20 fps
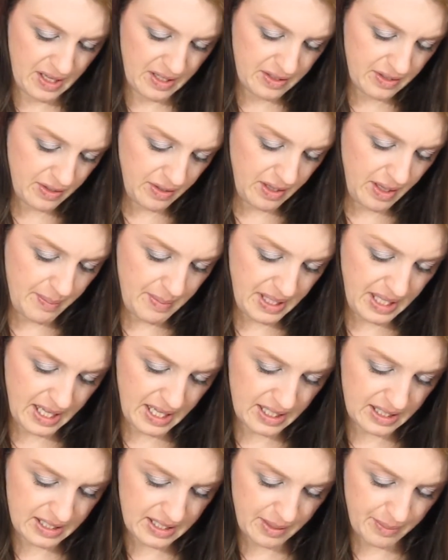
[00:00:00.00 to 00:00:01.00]
So let me
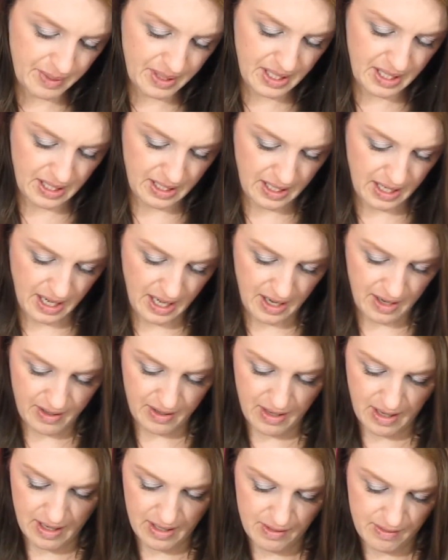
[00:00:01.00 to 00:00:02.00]
get some of the
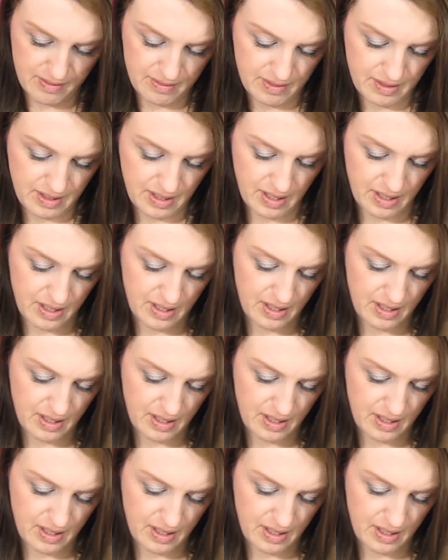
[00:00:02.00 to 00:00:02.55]
air out.